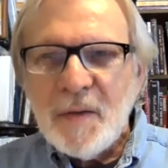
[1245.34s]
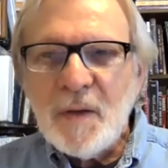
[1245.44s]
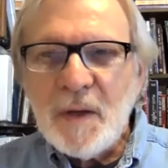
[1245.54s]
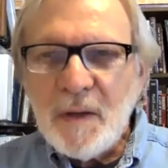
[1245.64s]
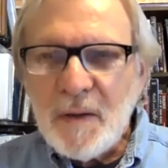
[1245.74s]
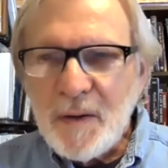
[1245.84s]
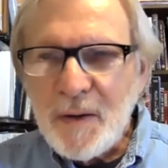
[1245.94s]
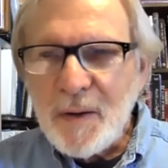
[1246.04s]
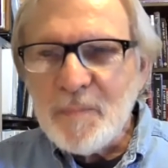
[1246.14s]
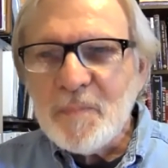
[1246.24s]
the,
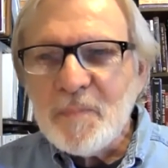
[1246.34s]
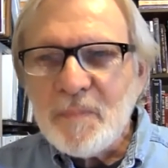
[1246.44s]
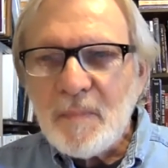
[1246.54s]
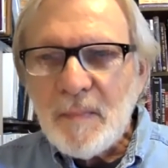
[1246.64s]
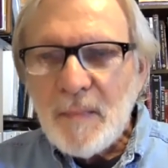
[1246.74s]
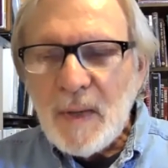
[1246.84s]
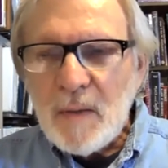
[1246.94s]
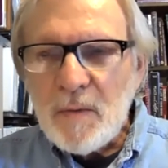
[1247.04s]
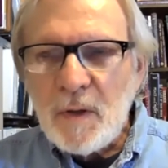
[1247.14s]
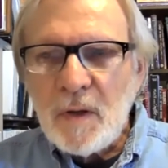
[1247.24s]
uh,
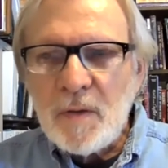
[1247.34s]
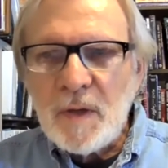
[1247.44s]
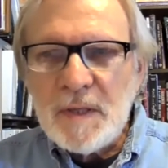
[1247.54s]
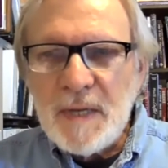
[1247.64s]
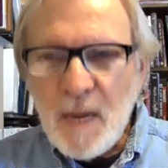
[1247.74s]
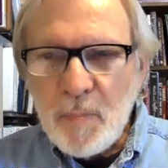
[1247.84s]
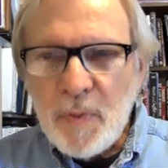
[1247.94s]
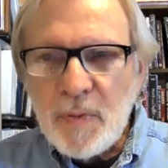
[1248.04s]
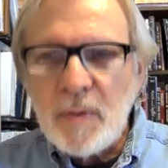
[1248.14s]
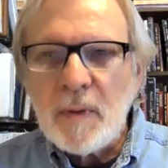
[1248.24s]
the, the
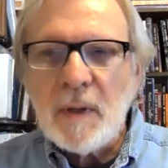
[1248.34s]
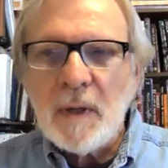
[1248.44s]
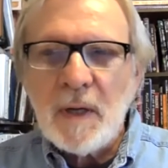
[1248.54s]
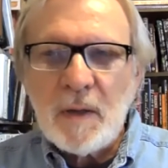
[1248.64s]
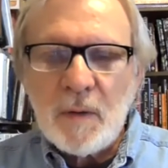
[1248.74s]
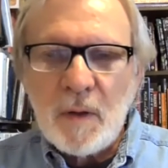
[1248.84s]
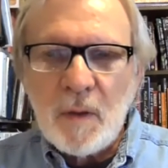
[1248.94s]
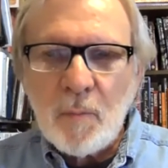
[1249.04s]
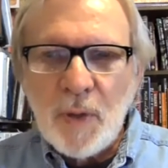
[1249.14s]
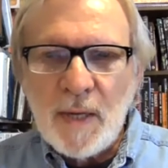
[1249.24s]
depth and the
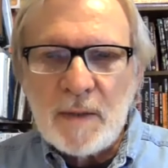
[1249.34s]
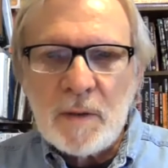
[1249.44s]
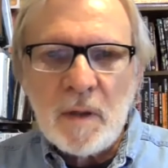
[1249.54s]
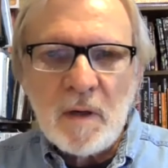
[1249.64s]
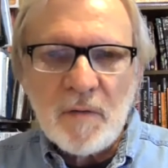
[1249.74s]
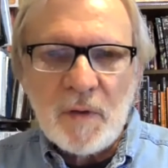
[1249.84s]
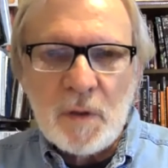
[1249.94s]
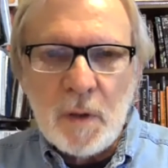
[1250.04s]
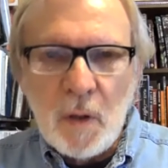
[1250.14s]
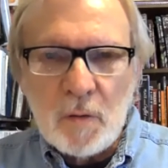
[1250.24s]
complexity of the
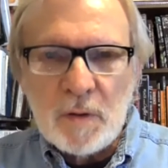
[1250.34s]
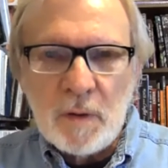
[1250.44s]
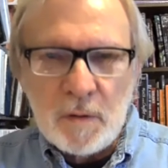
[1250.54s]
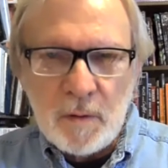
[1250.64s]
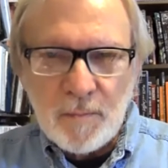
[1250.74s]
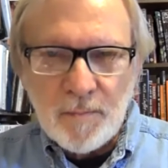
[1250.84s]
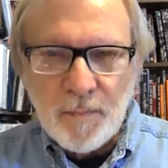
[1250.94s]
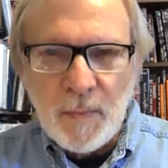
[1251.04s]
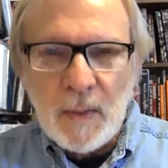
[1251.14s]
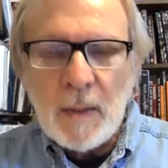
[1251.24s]
slow system.
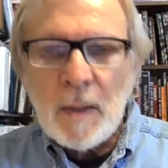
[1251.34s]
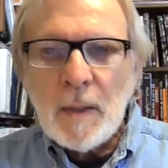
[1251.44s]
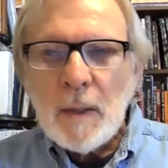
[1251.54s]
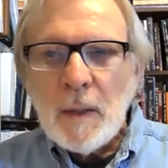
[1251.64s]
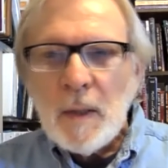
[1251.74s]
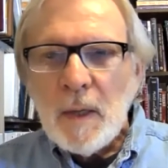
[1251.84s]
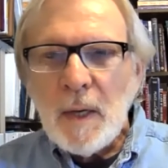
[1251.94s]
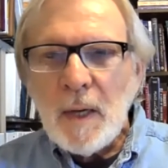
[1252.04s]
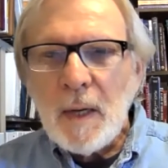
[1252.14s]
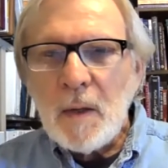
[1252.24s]

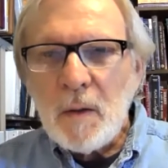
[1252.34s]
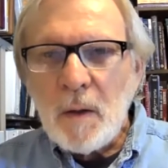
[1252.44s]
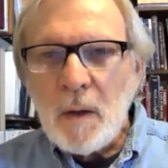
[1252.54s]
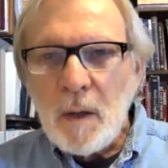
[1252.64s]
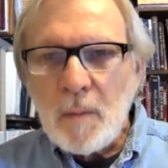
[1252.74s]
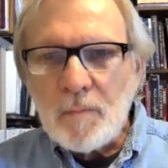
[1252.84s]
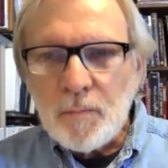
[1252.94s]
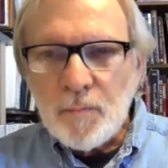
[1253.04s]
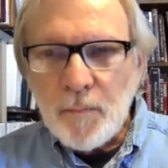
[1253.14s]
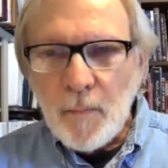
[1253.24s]
And um,
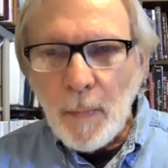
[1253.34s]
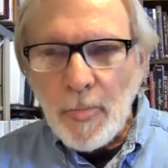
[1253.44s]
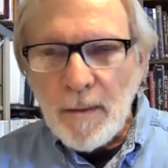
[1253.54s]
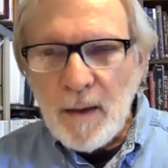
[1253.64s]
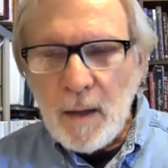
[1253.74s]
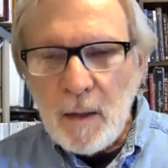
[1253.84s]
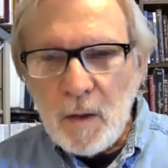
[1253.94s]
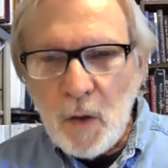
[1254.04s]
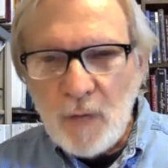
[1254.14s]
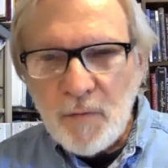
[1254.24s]
uh,
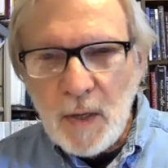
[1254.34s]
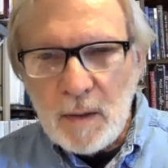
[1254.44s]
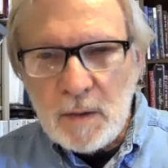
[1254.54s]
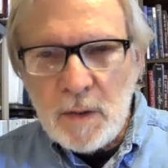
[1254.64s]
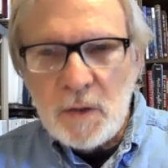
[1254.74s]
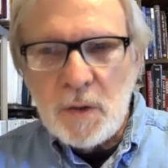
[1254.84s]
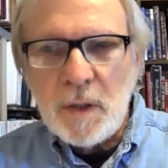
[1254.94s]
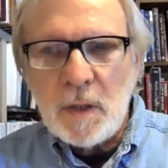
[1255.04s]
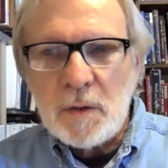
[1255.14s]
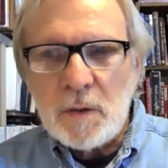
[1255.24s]
nonviolence
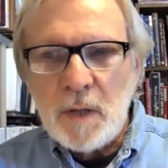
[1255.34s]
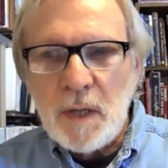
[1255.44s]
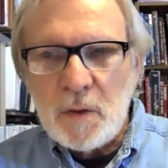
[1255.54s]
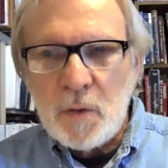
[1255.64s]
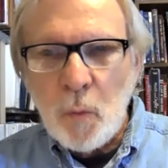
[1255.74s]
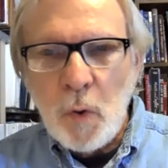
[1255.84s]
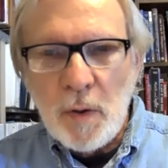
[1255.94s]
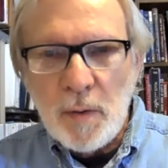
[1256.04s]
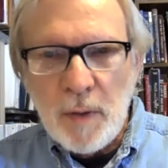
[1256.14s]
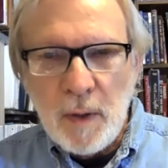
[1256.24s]
education has to
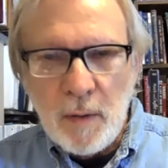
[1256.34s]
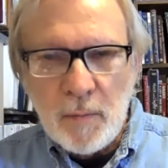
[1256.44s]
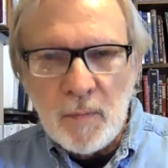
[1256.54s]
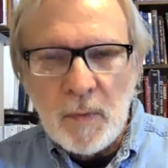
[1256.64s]
work there.